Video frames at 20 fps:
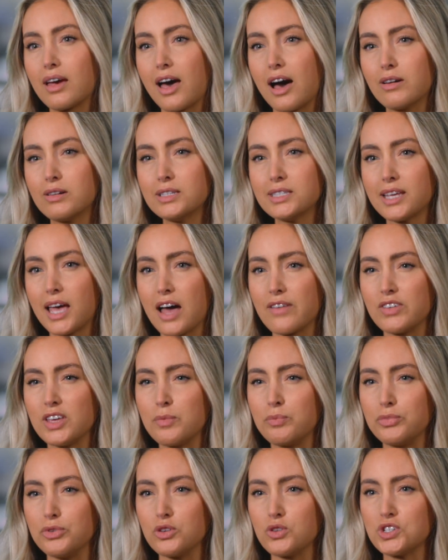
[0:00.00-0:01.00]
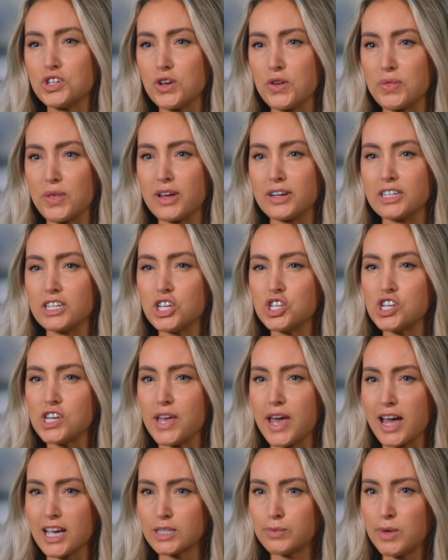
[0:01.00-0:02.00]
how does having Bluetooth on Digi
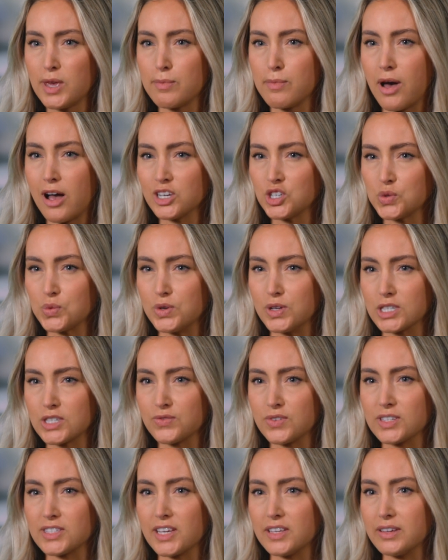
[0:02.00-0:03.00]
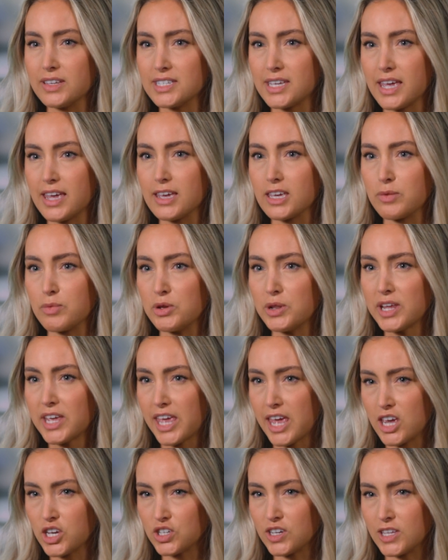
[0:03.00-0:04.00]
XBee modules facilitate
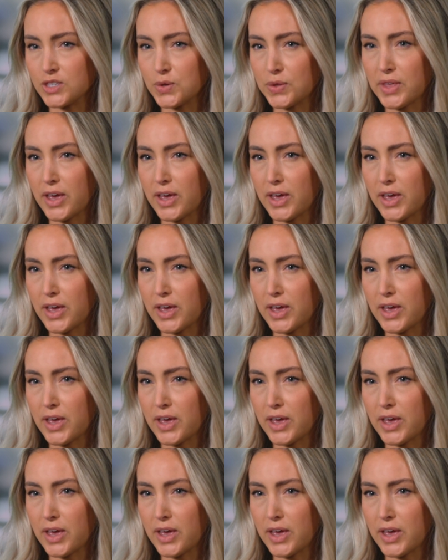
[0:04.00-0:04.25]
communications with